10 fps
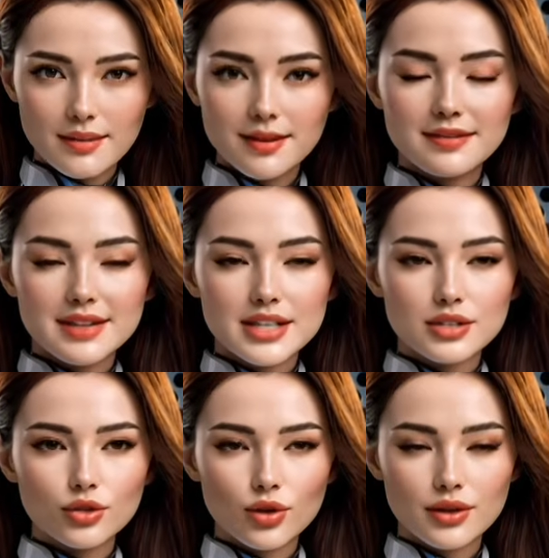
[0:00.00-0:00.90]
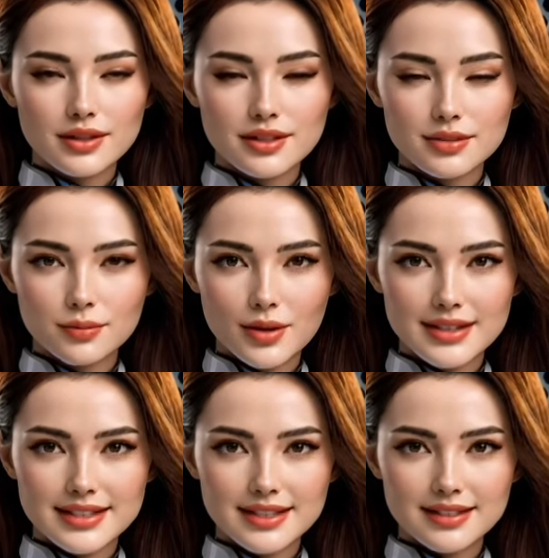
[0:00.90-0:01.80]
rook, and his knight
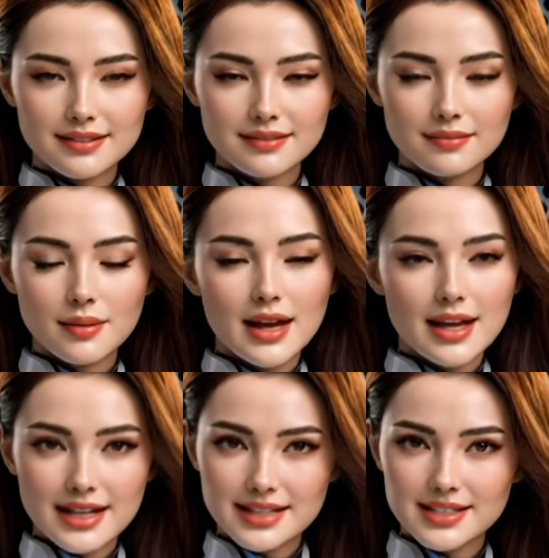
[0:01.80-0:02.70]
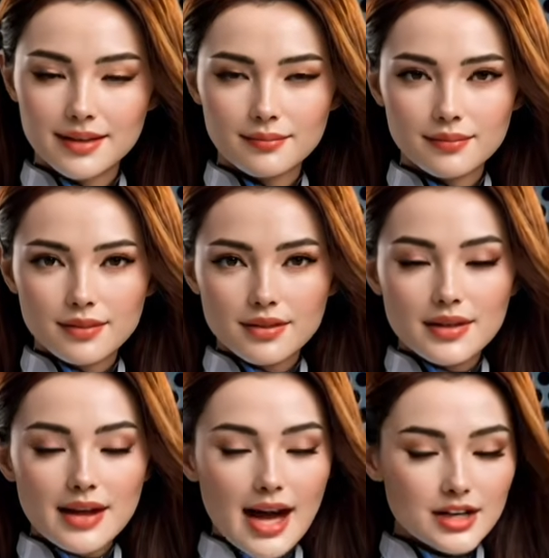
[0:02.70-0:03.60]
has to come to g7 and stop
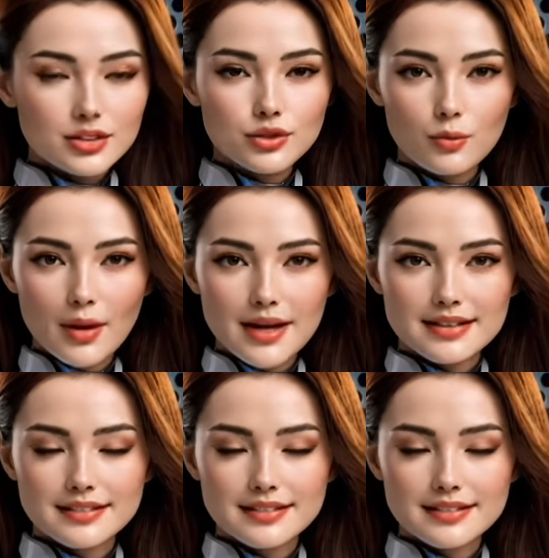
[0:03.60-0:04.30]
guarding everything else.